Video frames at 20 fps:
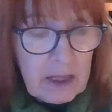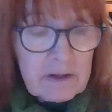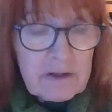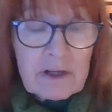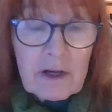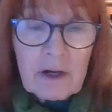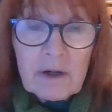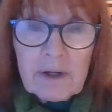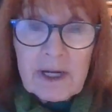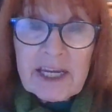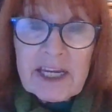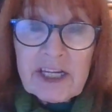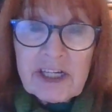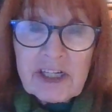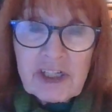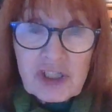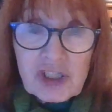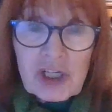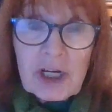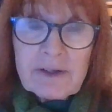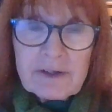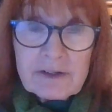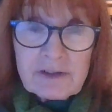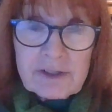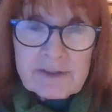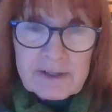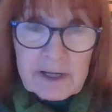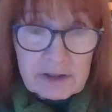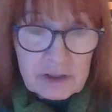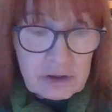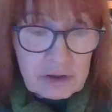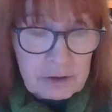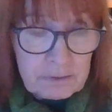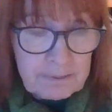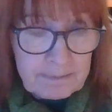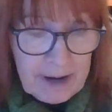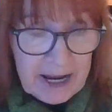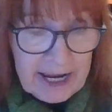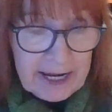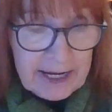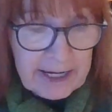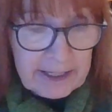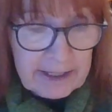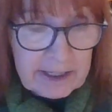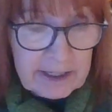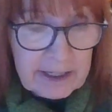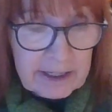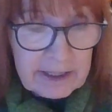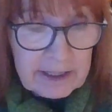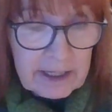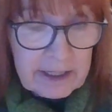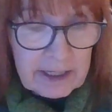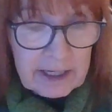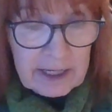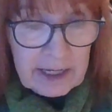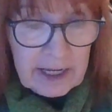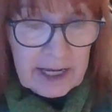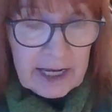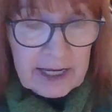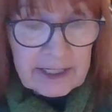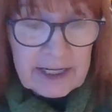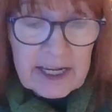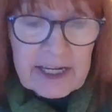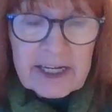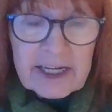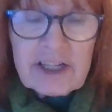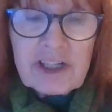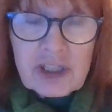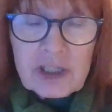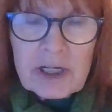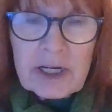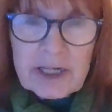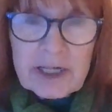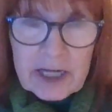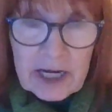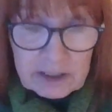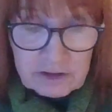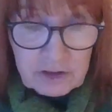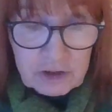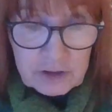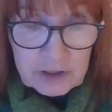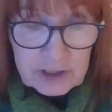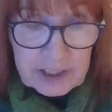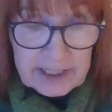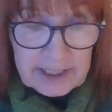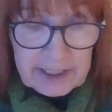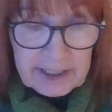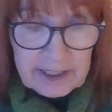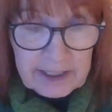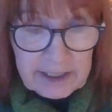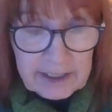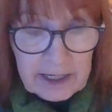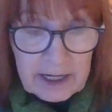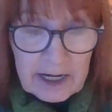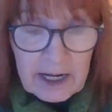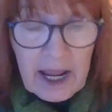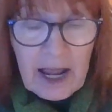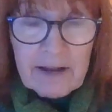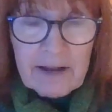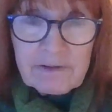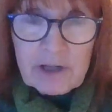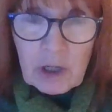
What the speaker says: So each central bank in each country have